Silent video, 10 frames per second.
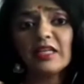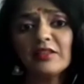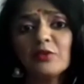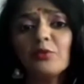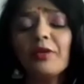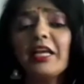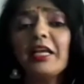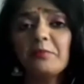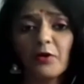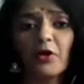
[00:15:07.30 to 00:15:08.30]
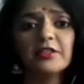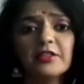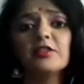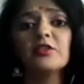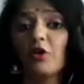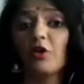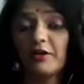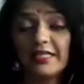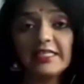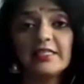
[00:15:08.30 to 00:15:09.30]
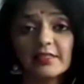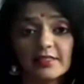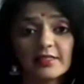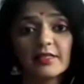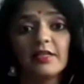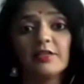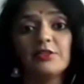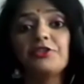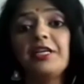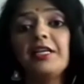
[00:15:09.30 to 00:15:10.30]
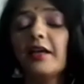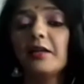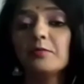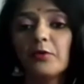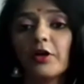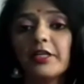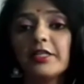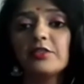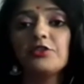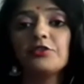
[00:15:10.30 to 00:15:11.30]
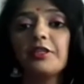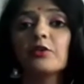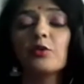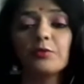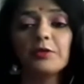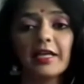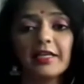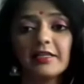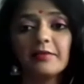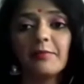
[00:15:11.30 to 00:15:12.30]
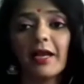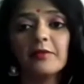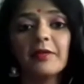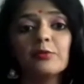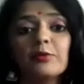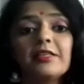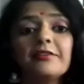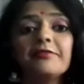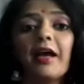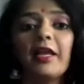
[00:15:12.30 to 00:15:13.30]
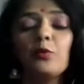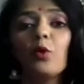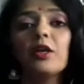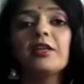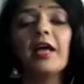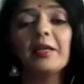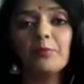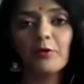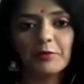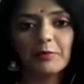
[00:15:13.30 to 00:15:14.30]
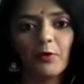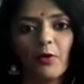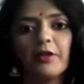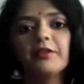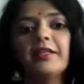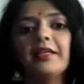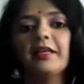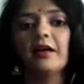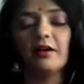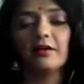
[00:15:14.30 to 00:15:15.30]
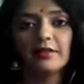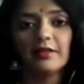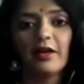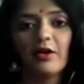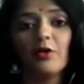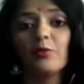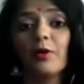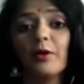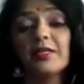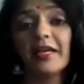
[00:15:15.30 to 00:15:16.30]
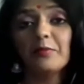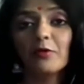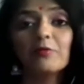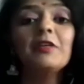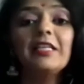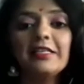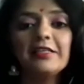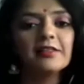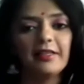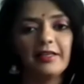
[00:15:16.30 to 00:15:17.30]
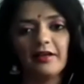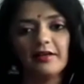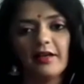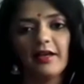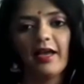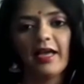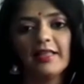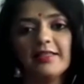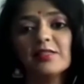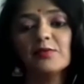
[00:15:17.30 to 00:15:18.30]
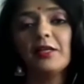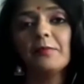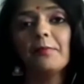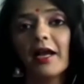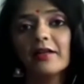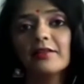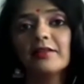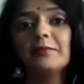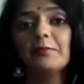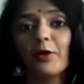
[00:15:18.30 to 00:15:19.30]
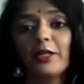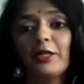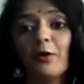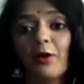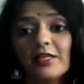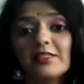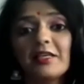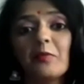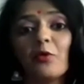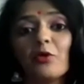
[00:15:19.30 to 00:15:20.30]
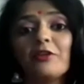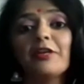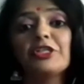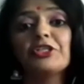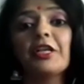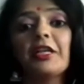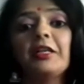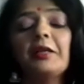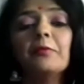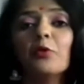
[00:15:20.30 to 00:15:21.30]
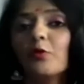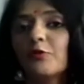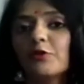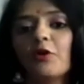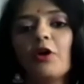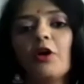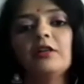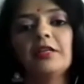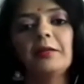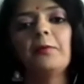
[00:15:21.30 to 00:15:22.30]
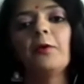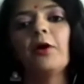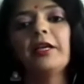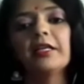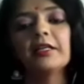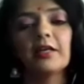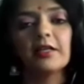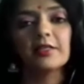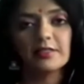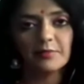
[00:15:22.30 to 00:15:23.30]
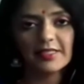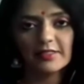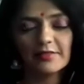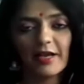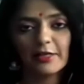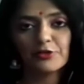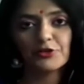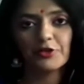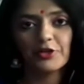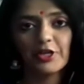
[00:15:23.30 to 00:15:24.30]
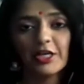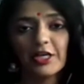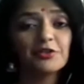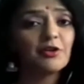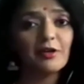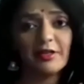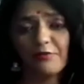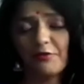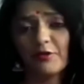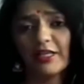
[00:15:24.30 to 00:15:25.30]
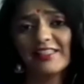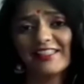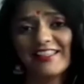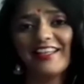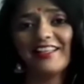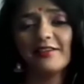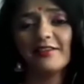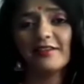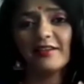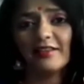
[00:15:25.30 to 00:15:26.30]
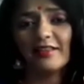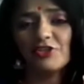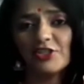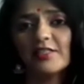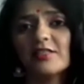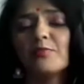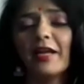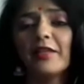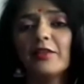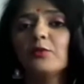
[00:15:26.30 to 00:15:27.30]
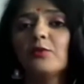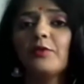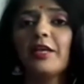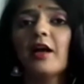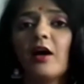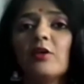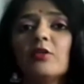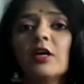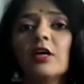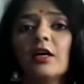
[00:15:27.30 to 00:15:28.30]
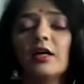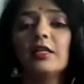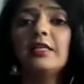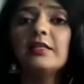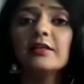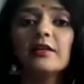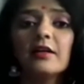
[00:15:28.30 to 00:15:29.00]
the way employers or leaders treat their employees during the COVID-19 pandemic will define what type of employer they are or what type of leader they are. And this will impact the employee loyalty, motivation, and overall employee and customer satisfaction. So if you can see that just by the way how a leader